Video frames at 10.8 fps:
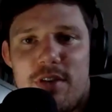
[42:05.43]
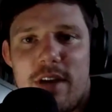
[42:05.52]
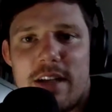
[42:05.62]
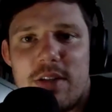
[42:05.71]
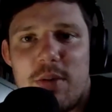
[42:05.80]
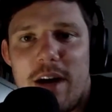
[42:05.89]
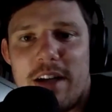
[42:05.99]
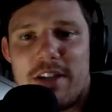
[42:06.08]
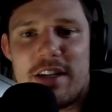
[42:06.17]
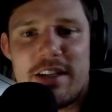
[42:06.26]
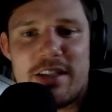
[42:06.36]
you guys to
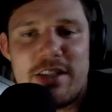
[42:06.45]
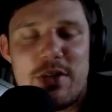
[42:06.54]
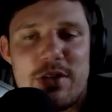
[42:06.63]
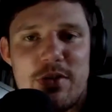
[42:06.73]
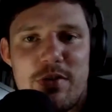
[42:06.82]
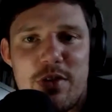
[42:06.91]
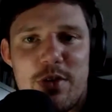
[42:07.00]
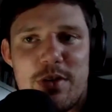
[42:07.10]
watch and listen to us review.